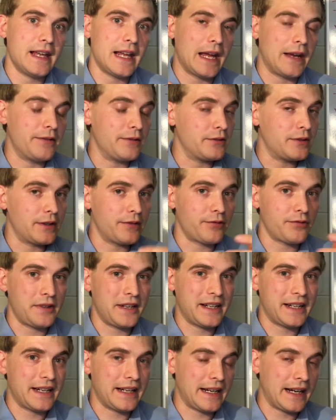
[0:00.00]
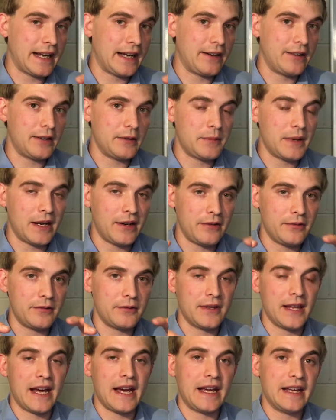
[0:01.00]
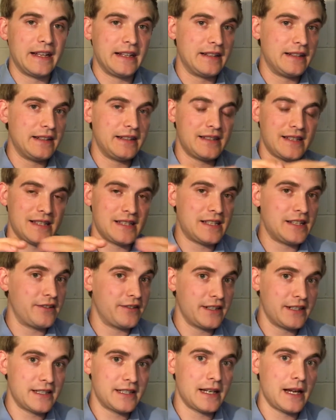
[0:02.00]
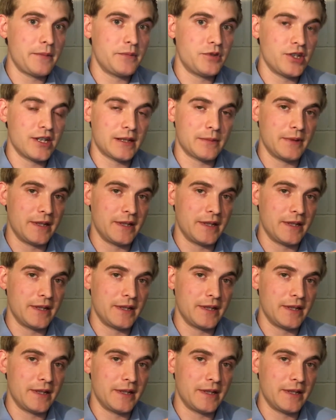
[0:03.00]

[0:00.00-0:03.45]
everyone freaking out about that, and it's a serious subject,